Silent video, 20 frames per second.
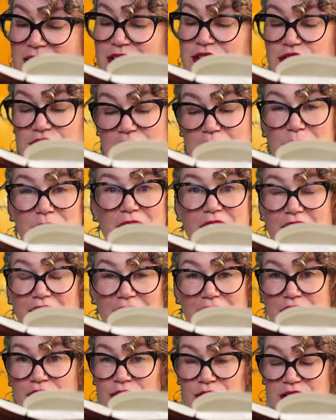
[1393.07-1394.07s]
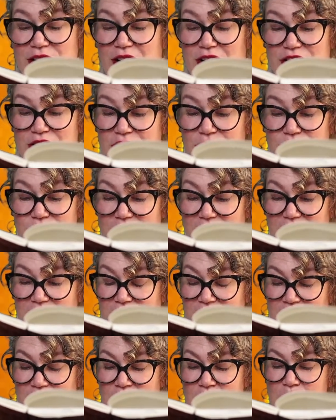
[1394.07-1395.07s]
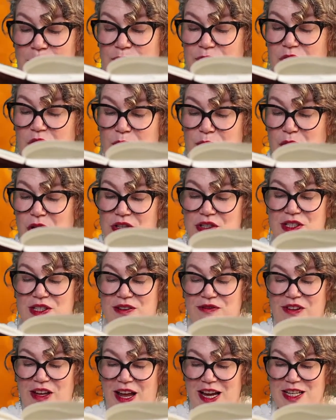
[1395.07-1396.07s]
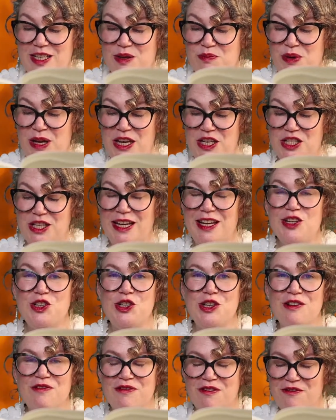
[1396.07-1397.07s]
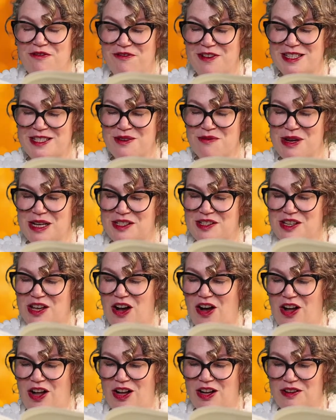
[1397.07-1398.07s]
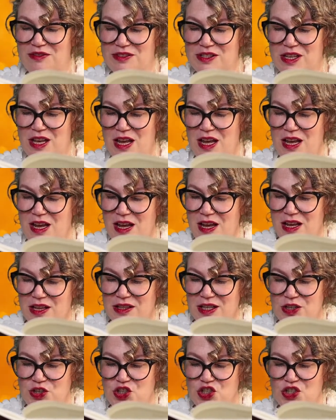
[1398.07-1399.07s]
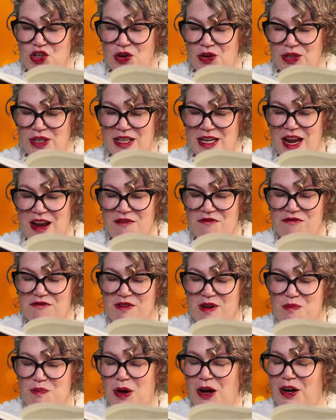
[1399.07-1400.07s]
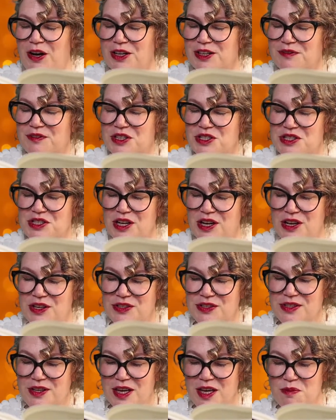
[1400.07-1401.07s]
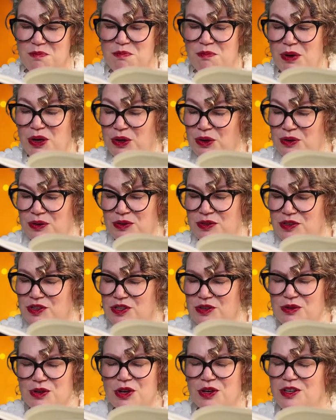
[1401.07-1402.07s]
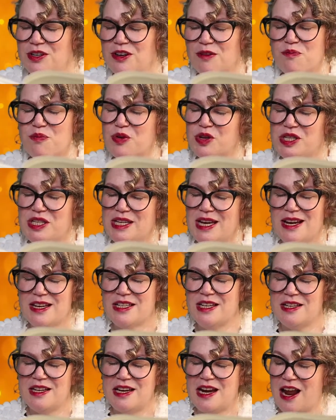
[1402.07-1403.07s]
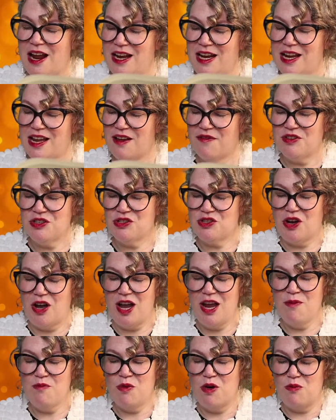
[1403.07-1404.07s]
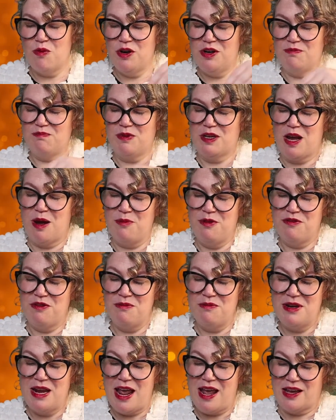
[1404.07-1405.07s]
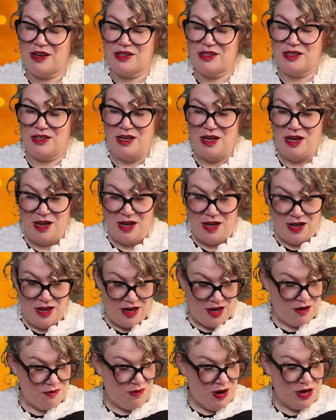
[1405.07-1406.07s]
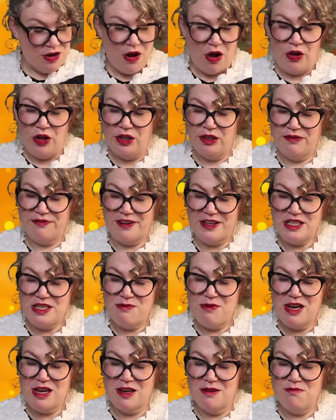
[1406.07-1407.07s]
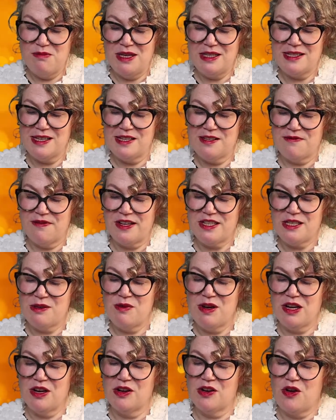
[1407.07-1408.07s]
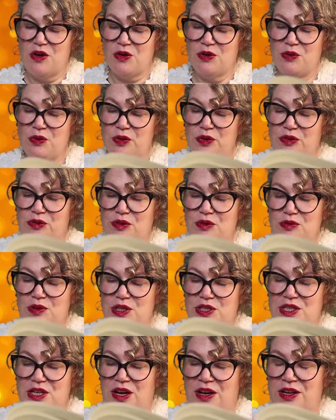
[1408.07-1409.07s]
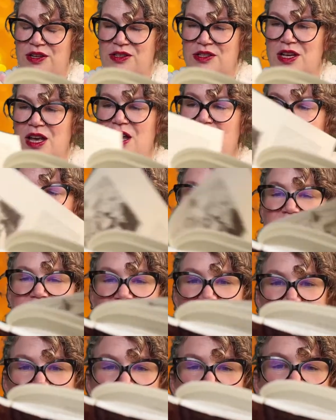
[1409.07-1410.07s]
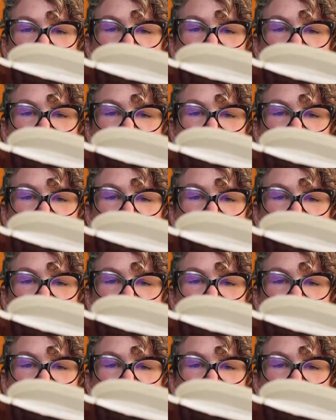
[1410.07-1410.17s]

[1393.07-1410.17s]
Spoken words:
tell me higher and I'll use it. A positive light appeared to issue from Fezziwig's calves. They shone in every part of the dance like moons. You couldn't have predicted at any given time what would become of them next. And when old Fezziwig and Mrs. Fezziwig had gone all through the dance, advance and